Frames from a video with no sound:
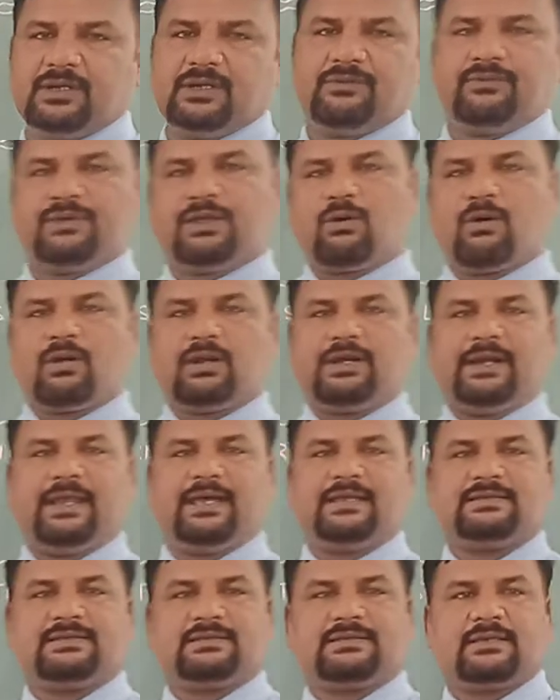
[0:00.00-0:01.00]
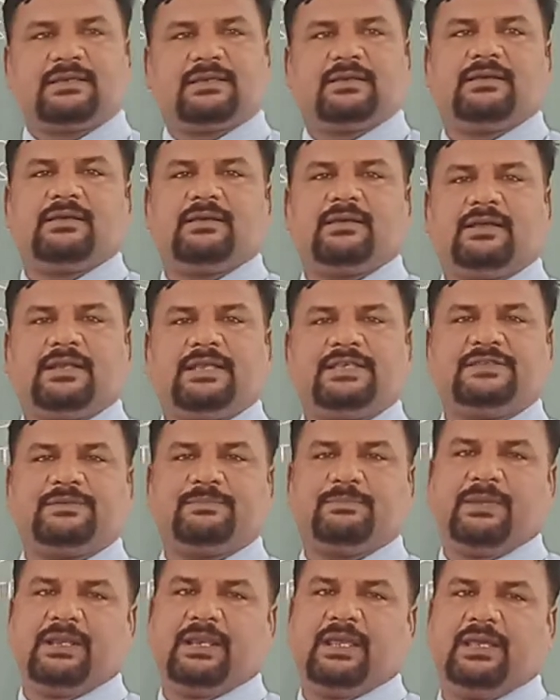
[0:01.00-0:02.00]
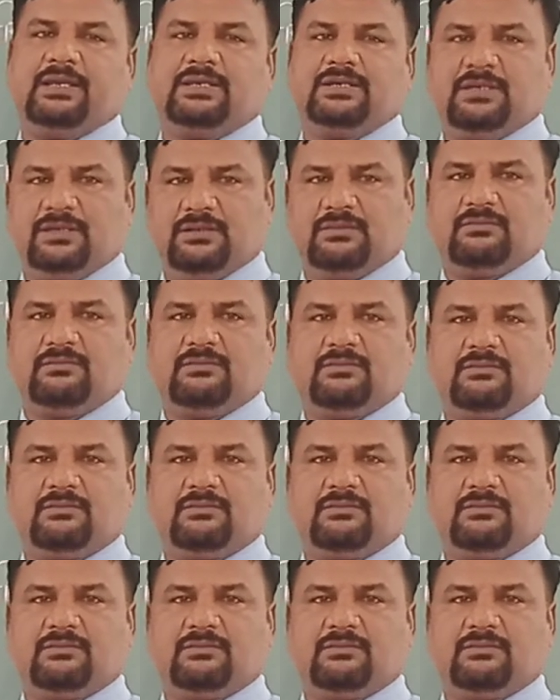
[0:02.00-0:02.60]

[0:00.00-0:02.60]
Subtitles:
We call it as respiration.